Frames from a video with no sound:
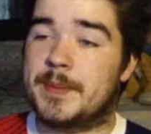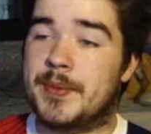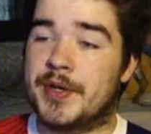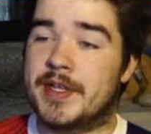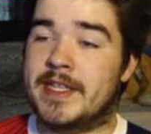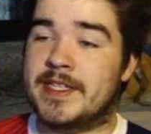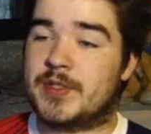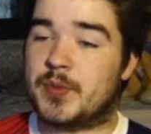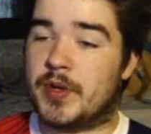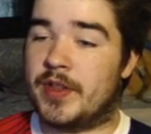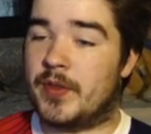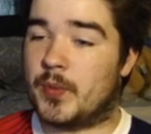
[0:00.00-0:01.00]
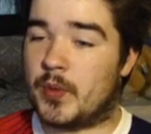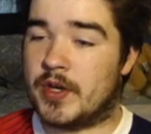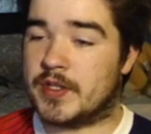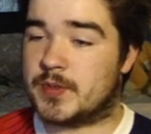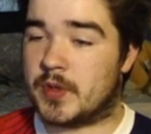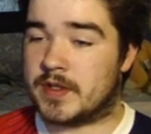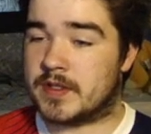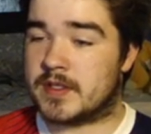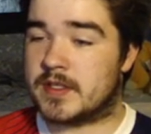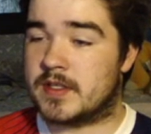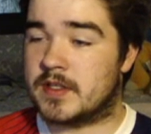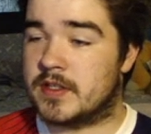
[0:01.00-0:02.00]
But it's one of the worst
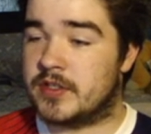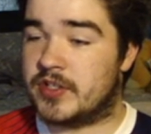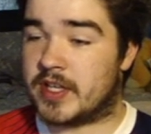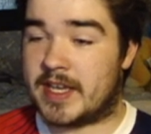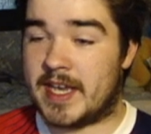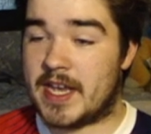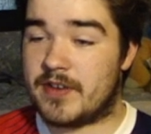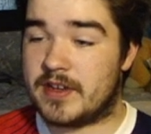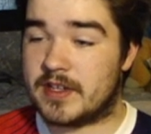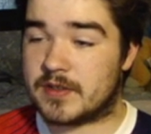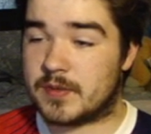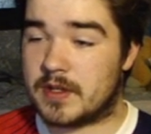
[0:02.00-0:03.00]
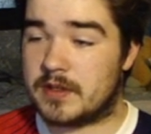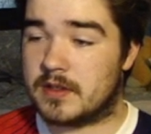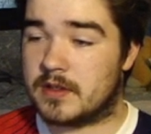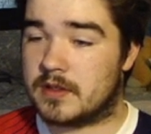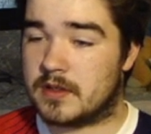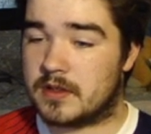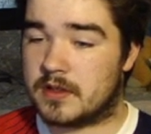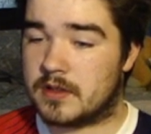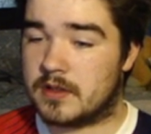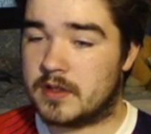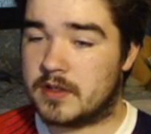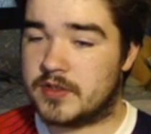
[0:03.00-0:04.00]
ones. Shaqiri as well.
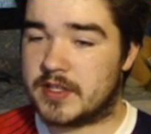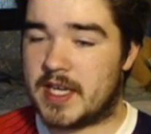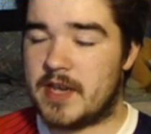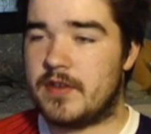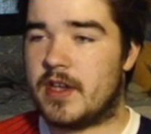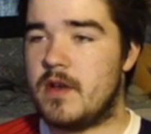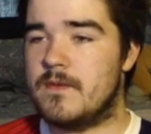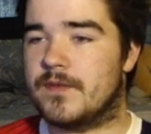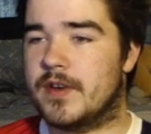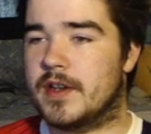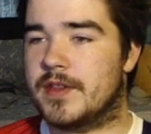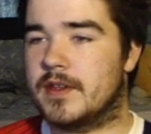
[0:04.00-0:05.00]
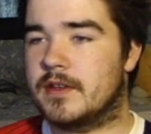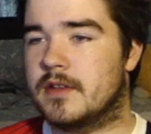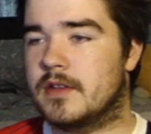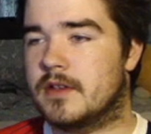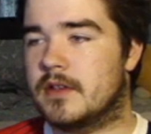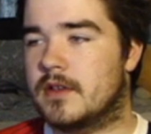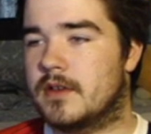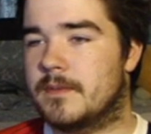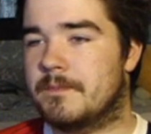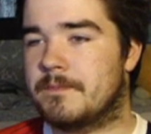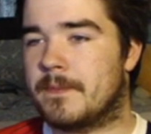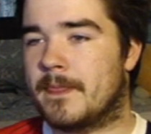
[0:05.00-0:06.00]
Shaqiri going for anything?
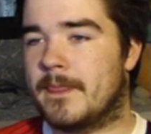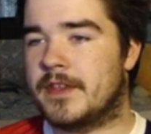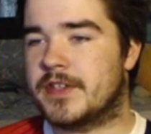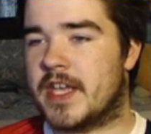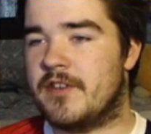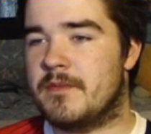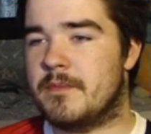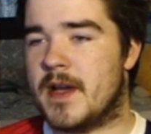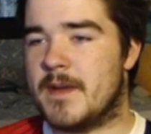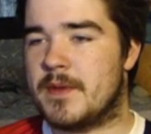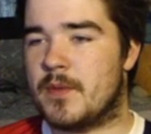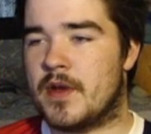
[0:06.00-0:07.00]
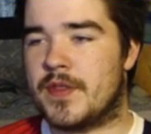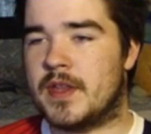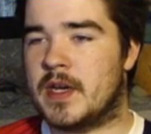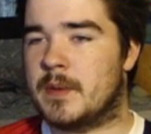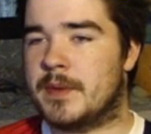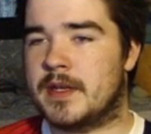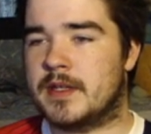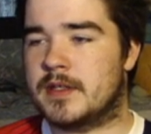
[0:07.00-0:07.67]
Shaqiri might be worth a little bit.